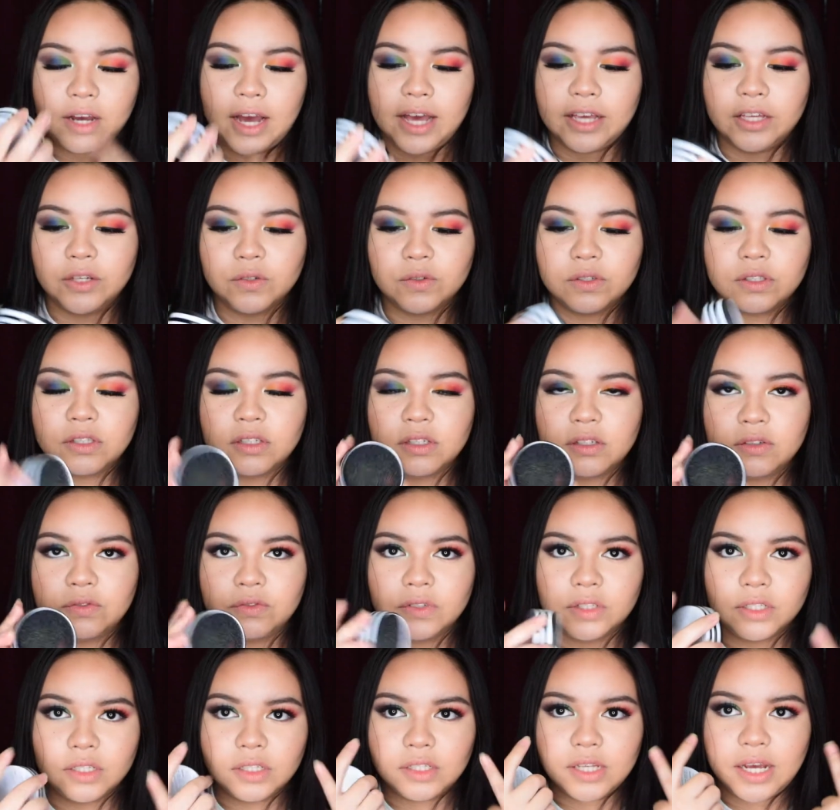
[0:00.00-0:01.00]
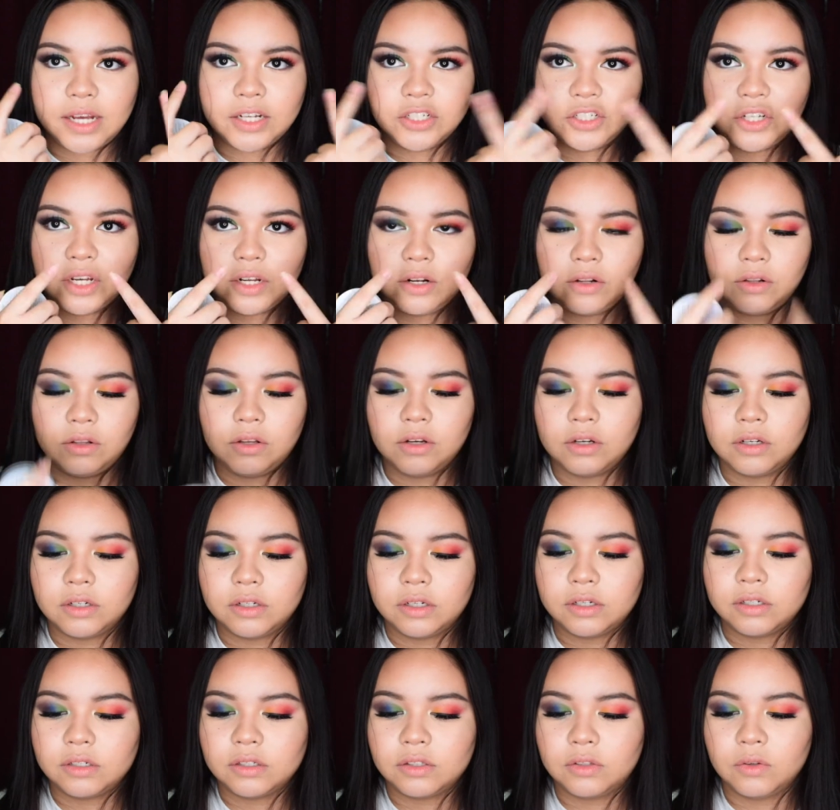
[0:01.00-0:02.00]
I use this for this eyeshadow look
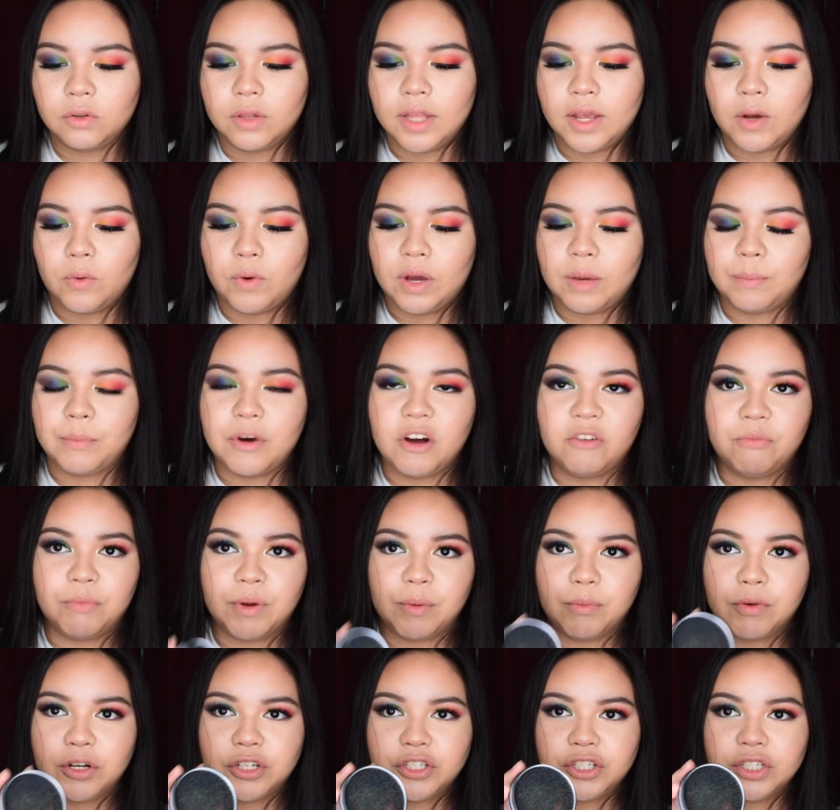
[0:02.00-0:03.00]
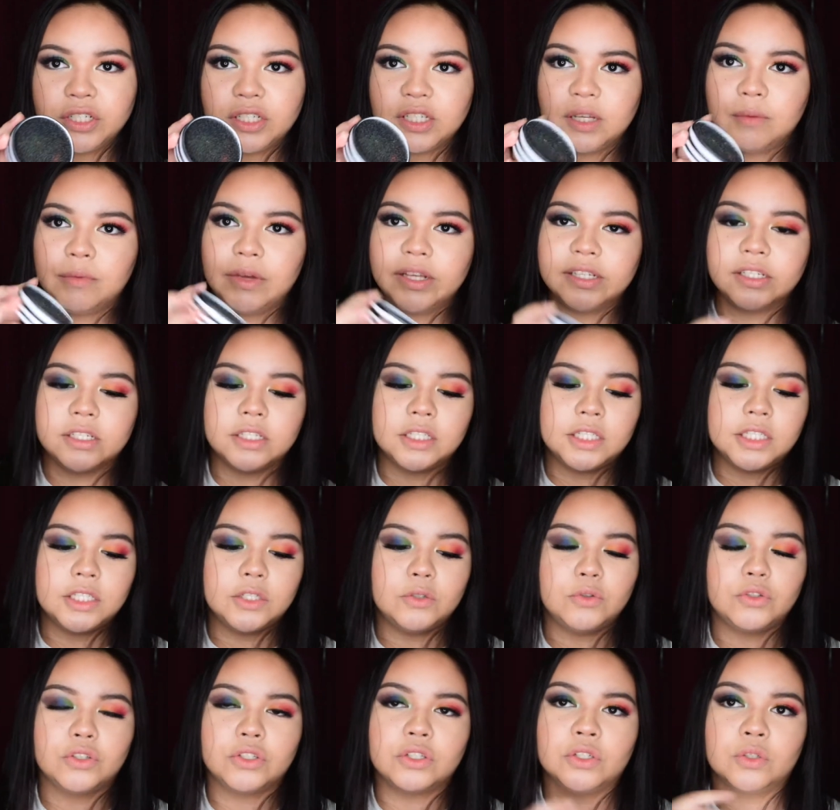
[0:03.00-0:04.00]
to like wipe off my brushes. And basically
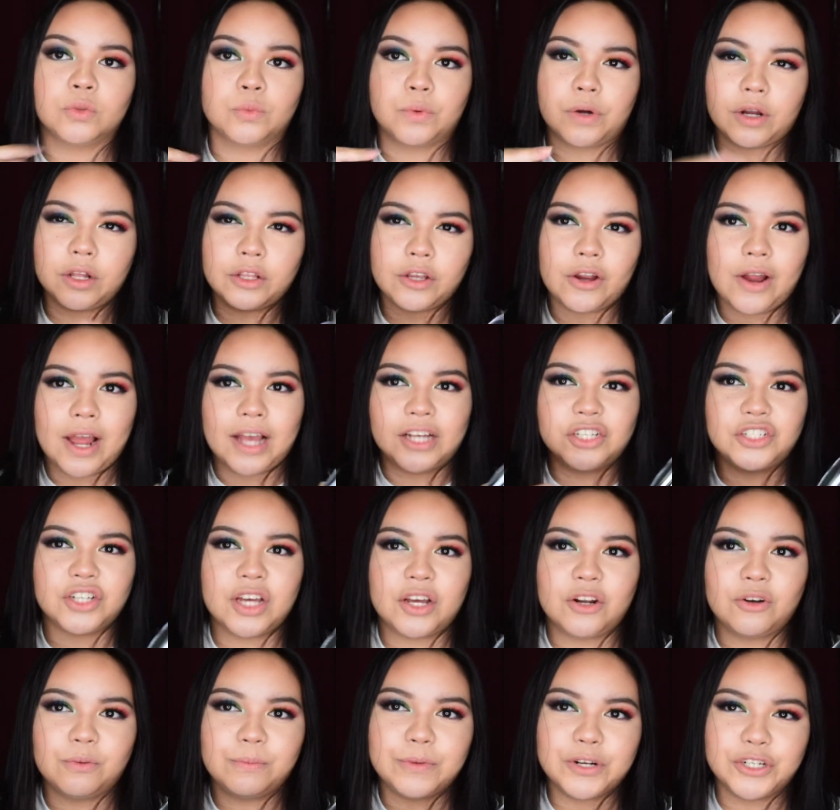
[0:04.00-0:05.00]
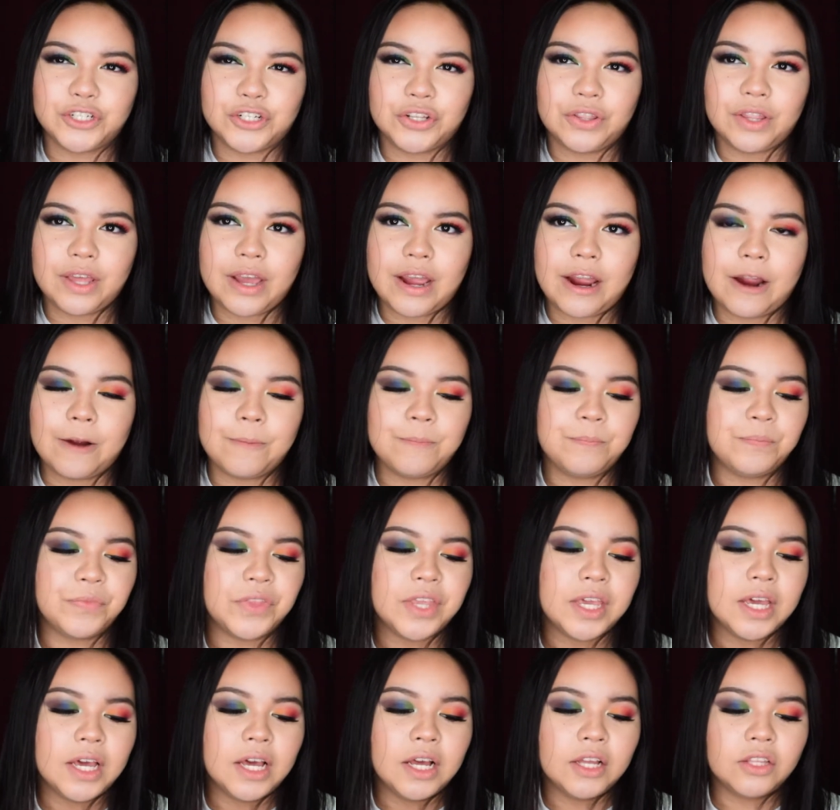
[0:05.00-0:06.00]
you just swirl your eyeshadow brush in there
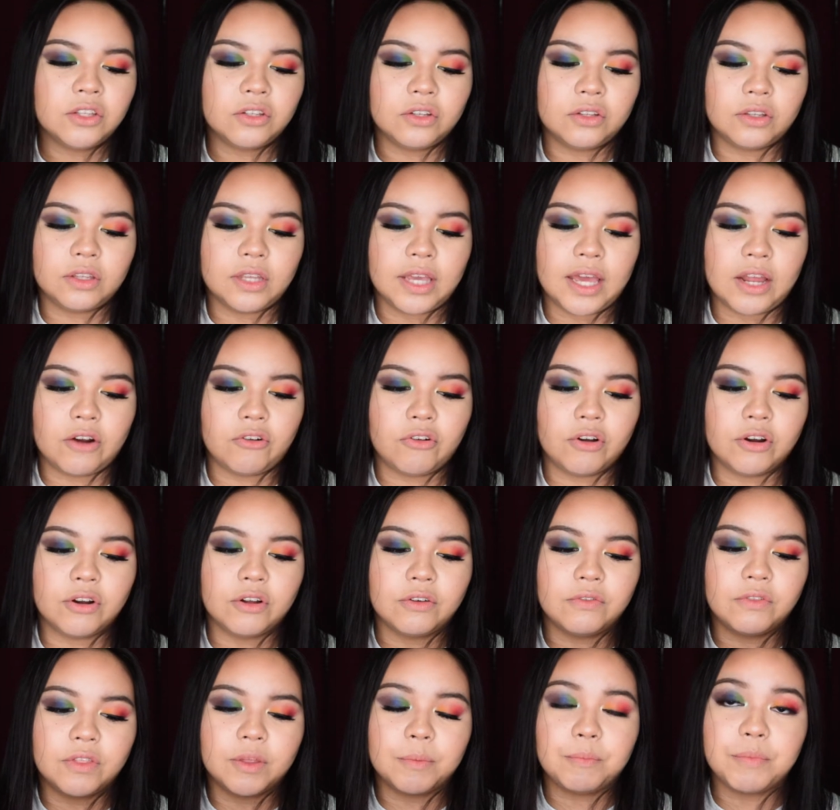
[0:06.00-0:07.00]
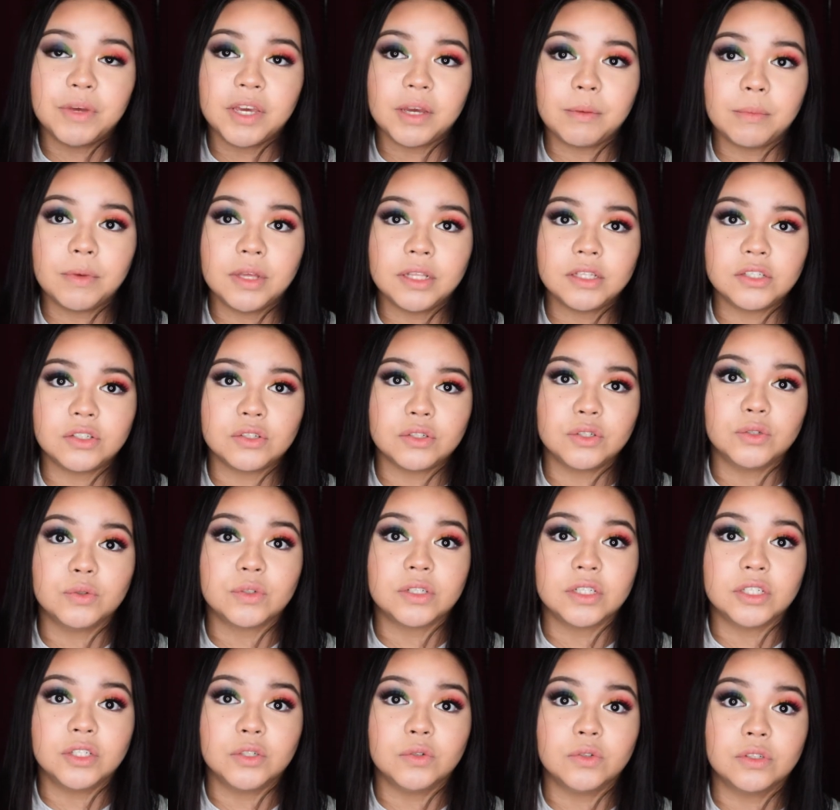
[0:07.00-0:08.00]
to get rid of the pigment so you
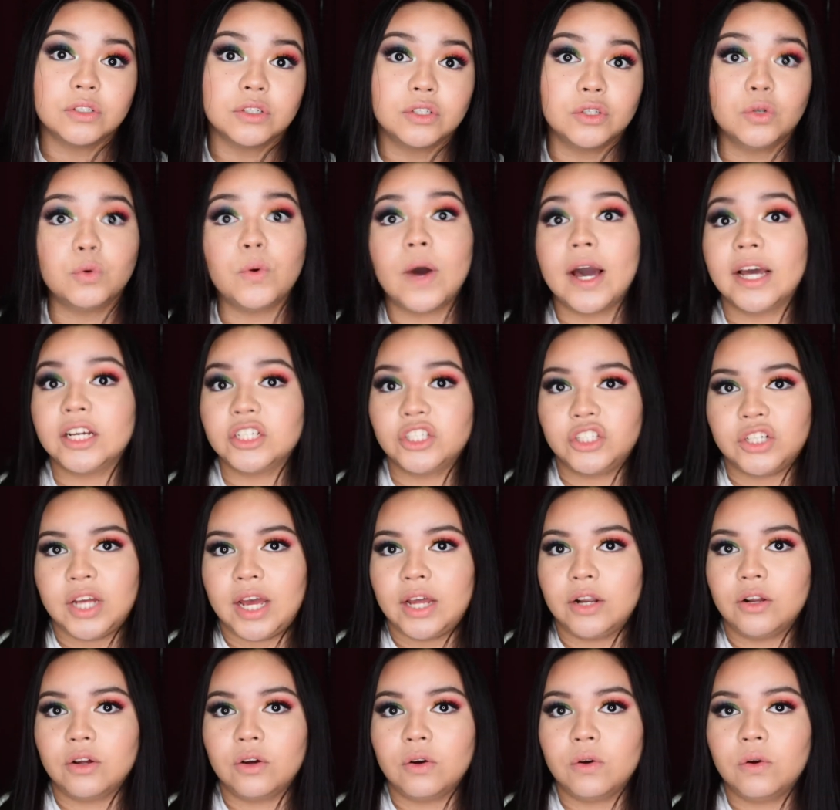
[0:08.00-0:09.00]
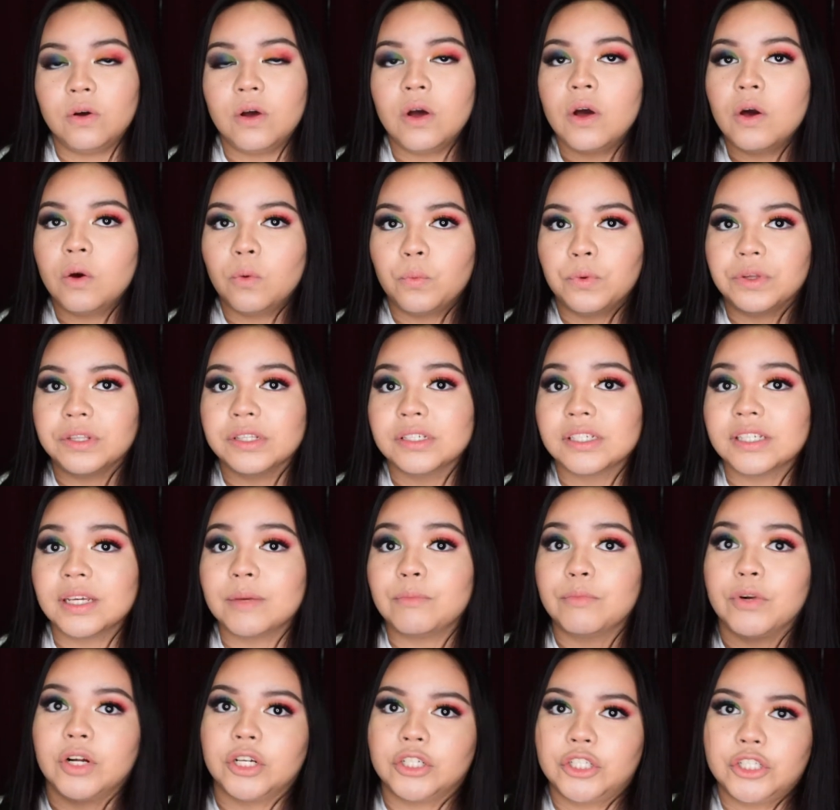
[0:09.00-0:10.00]
can use a new eyeshadow with the
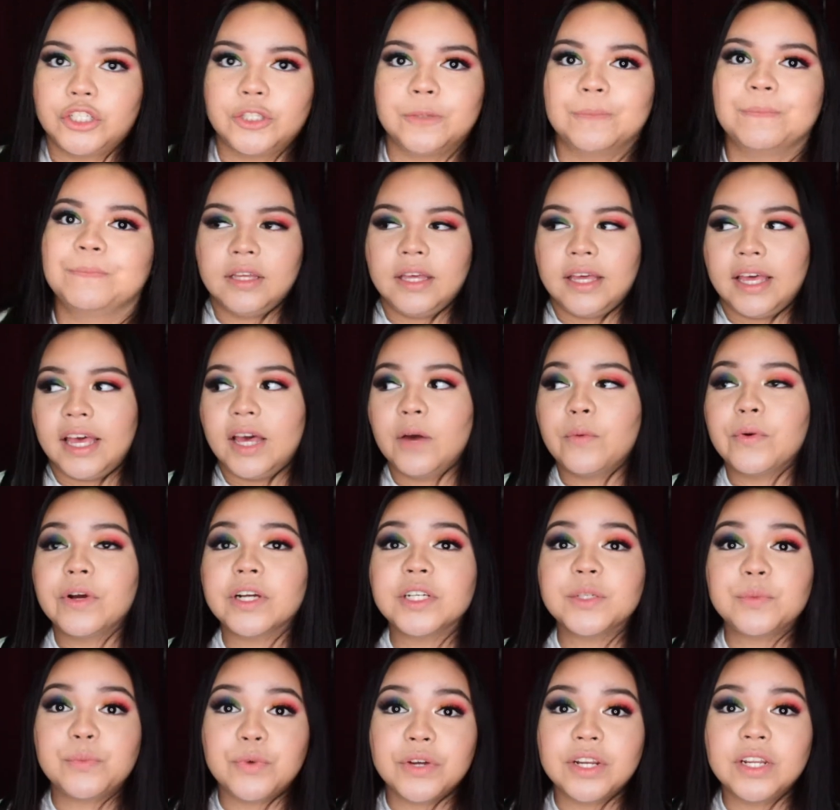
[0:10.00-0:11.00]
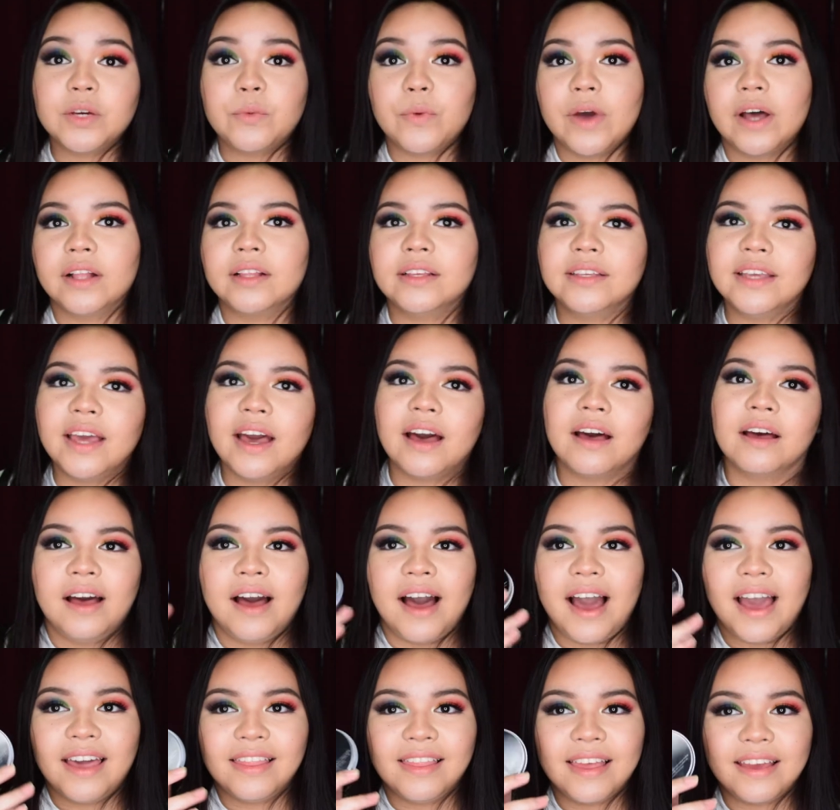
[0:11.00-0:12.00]
same brush. It works pretty well, and yeah,
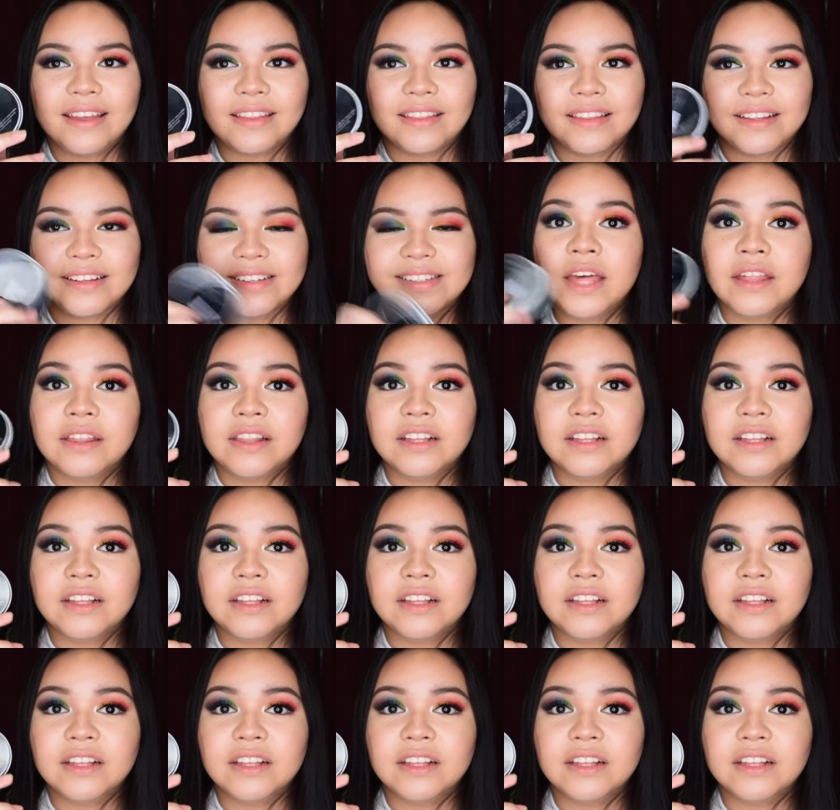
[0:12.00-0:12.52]
I like this.